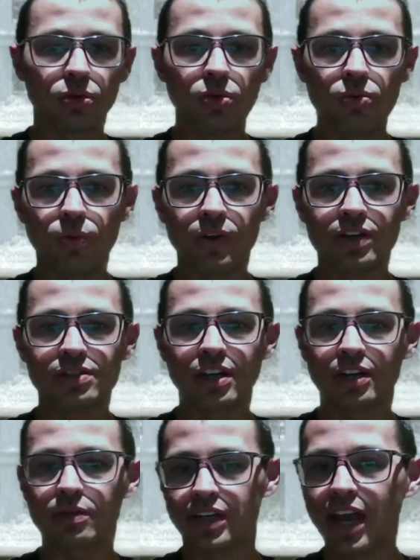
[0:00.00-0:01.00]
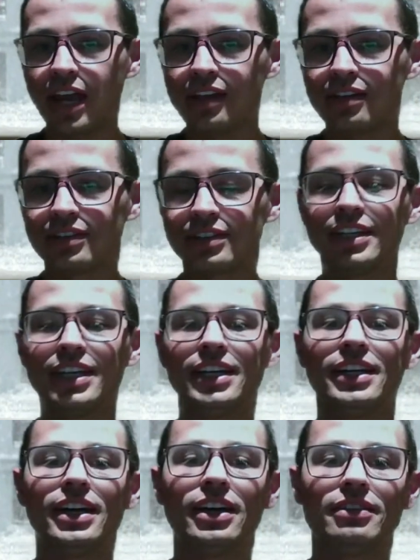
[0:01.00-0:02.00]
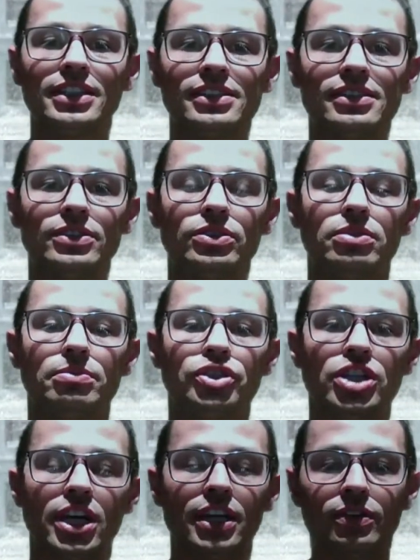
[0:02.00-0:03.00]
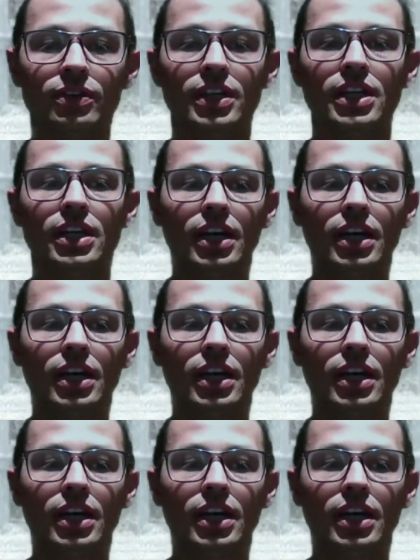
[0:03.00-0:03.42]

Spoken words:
who is the creator of this YouTube channel,